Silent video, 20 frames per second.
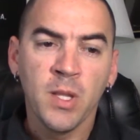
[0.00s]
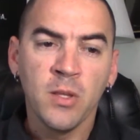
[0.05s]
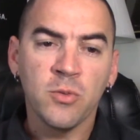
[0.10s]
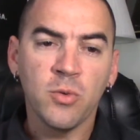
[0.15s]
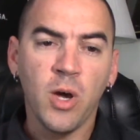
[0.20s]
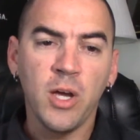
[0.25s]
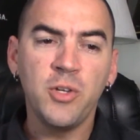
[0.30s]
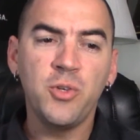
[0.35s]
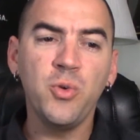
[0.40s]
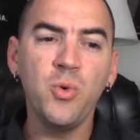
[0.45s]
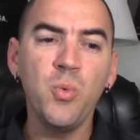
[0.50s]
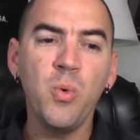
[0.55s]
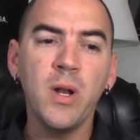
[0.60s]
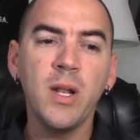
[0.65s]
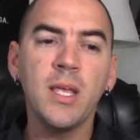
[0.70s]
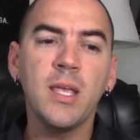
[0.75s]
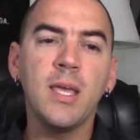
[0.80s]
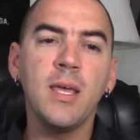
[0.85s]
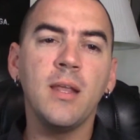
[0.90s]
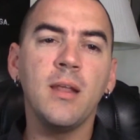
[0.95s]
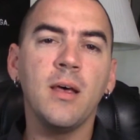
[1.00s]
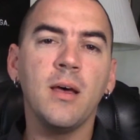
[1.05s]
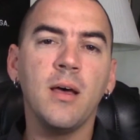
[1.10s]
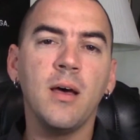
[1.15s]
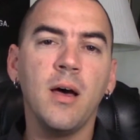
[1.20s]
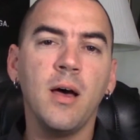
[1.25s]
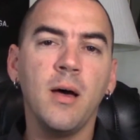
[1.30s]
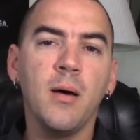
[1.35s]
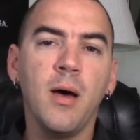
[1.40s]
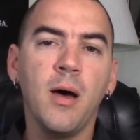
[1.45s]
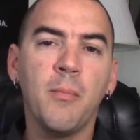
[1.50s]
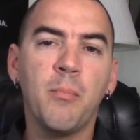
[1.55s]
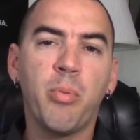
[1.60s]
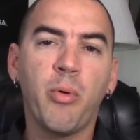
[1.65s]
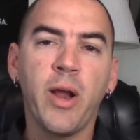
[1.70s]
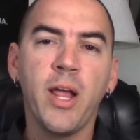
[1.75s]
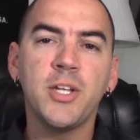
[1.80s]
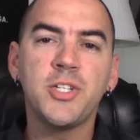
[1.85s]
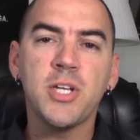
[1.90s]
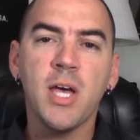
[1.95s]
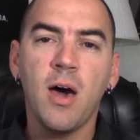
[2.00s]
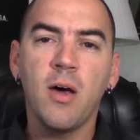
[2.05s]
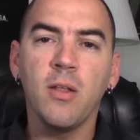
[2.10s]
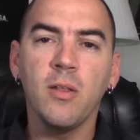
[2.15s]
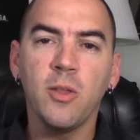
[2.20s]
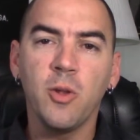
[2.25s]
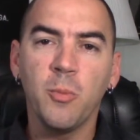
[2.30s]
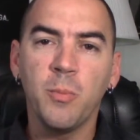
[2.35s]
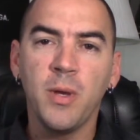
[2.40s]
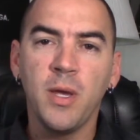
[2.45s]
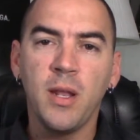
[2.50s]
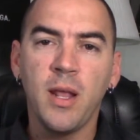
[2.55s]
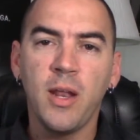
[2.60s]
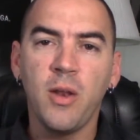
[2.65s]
So I do want to get a branch out a little bit.